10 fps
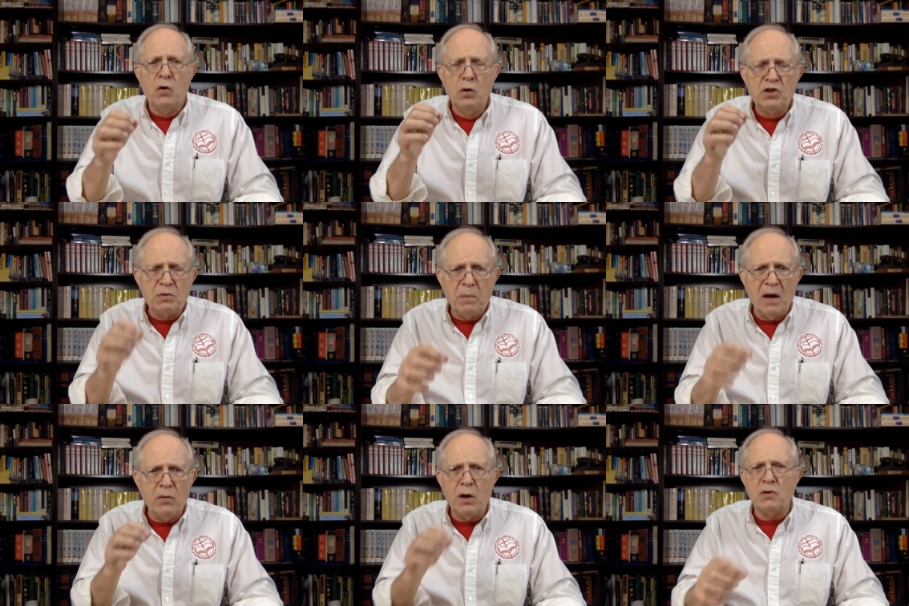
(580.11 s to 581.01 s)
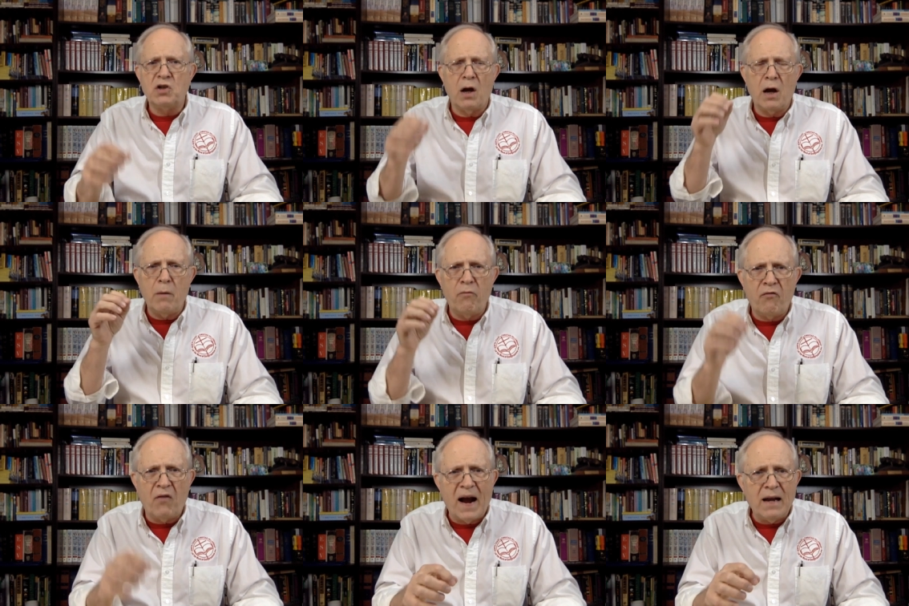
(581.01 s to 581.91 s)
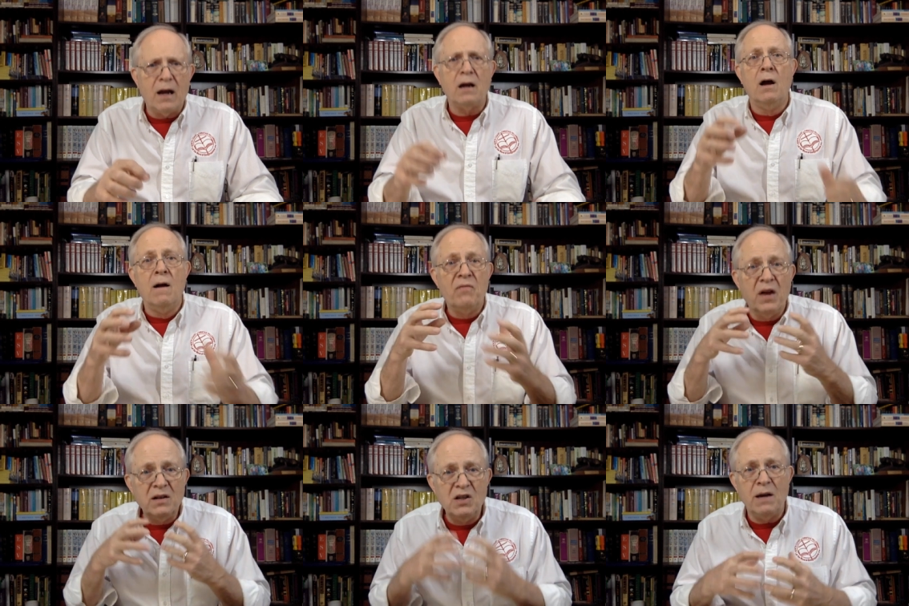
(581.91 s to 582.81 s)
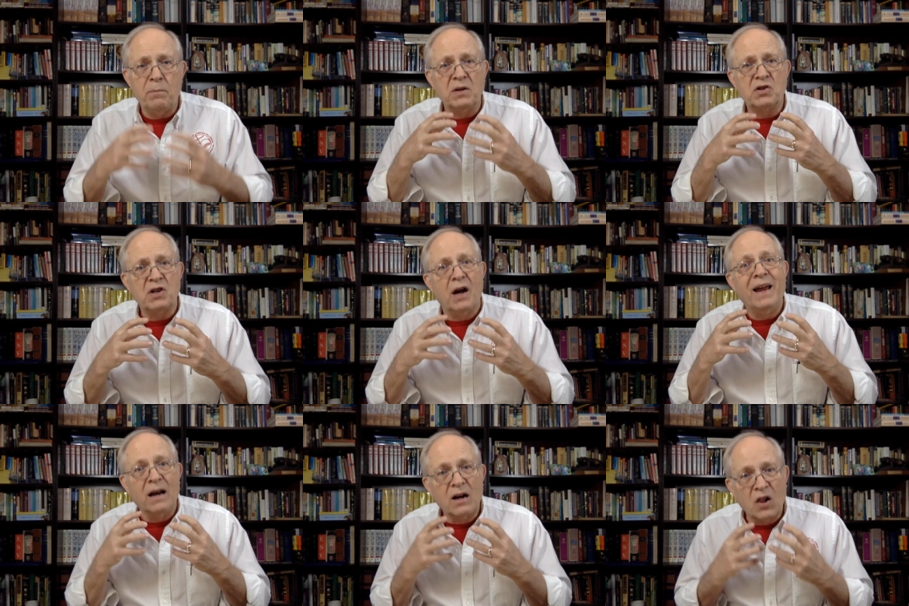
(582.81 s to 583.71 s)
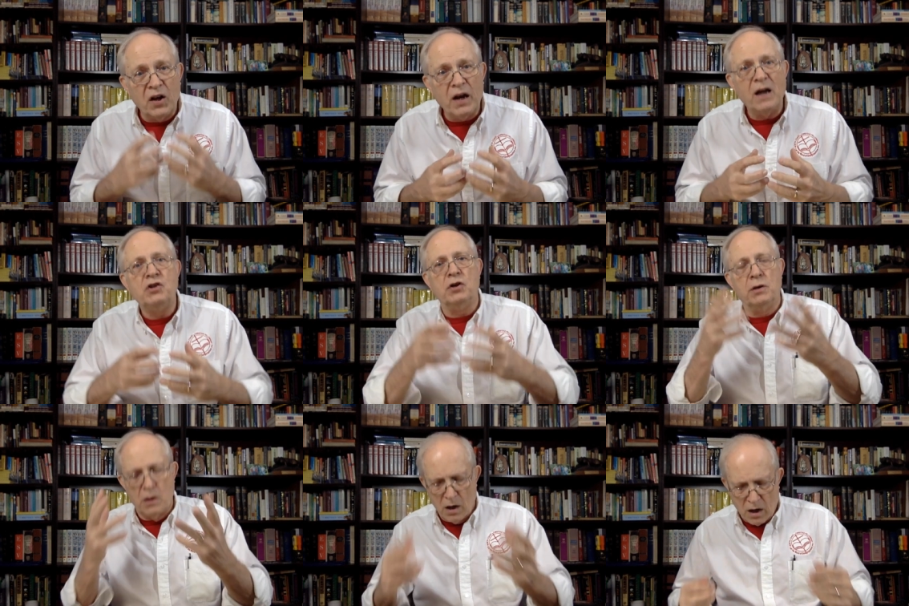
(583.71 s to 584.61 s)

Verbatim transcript: who spend their time fighting the deepest inclination